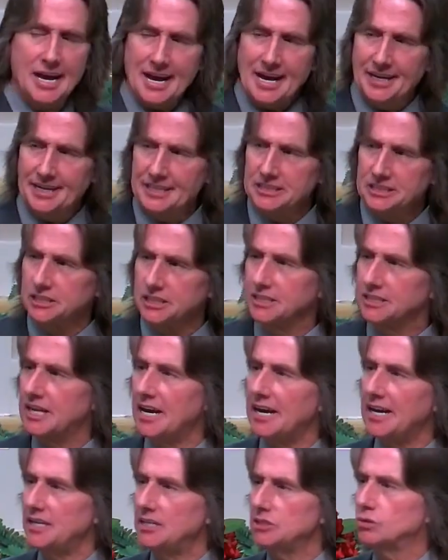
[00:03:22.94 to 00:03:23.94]
And in
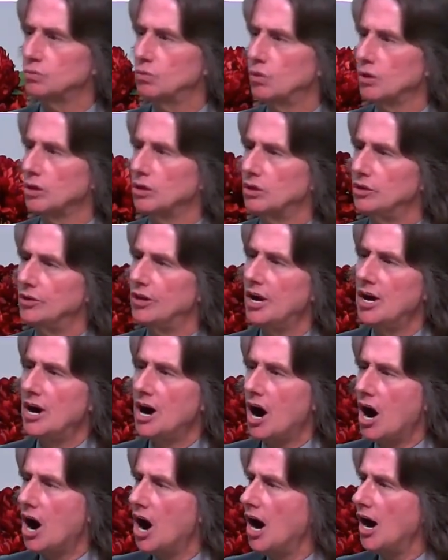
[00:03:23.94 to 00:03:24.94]
today's world,
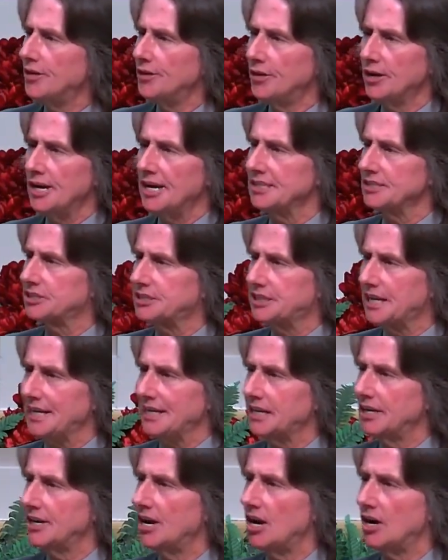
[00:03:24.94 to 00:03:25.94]
honor has
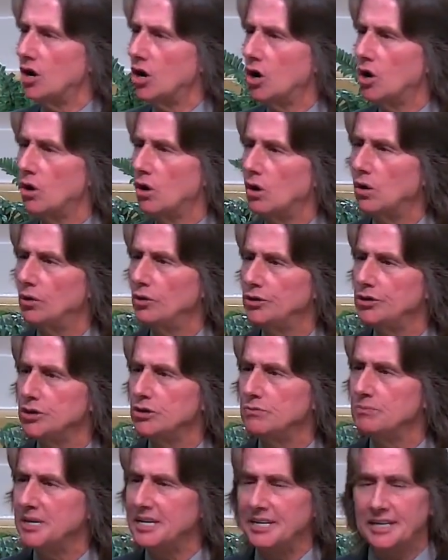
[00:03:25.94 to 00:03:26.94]
taken on a whole new
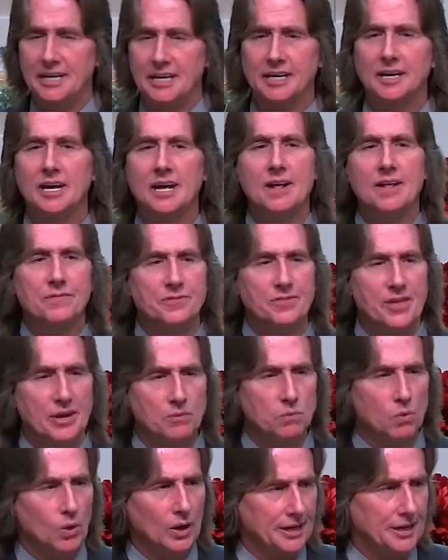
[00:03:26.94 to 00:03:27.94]
meaning than
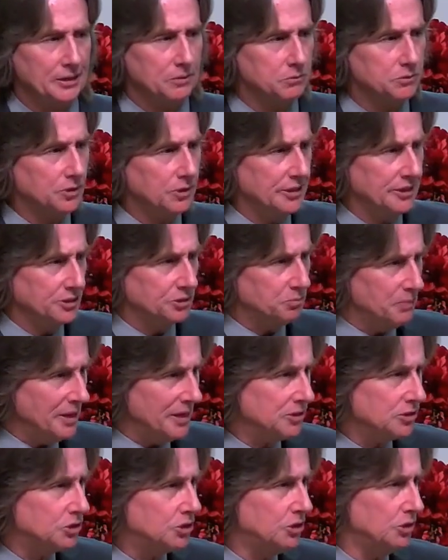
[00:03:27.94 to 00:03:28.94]
what it is
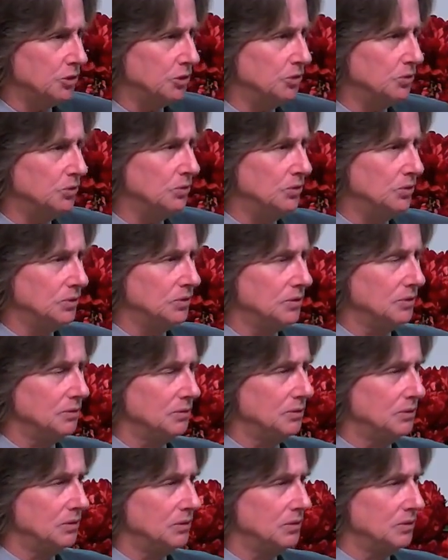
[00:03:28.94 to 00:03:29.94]
meant to
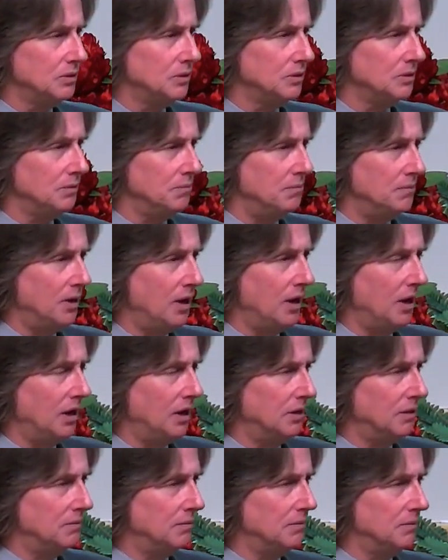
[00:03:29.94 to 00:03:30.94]

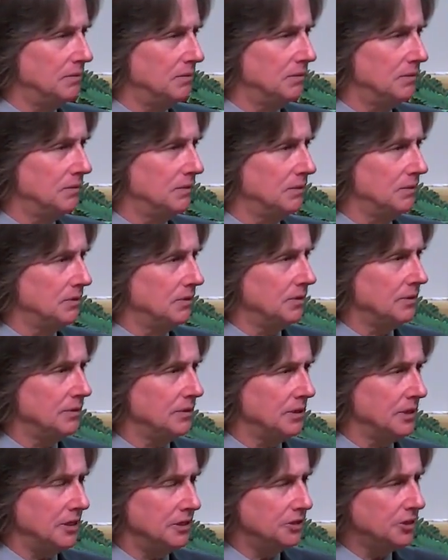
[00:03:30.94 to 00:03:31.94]
uh,
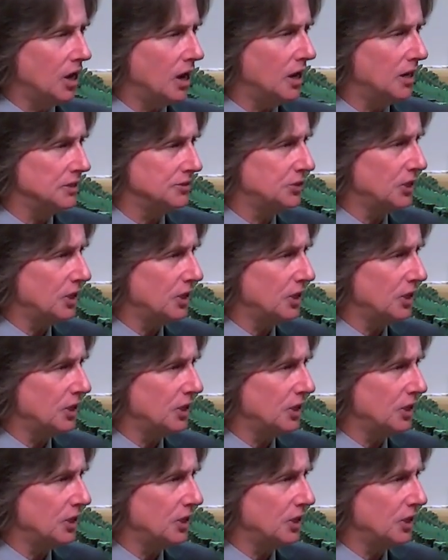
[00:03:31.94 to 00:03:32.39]
in God's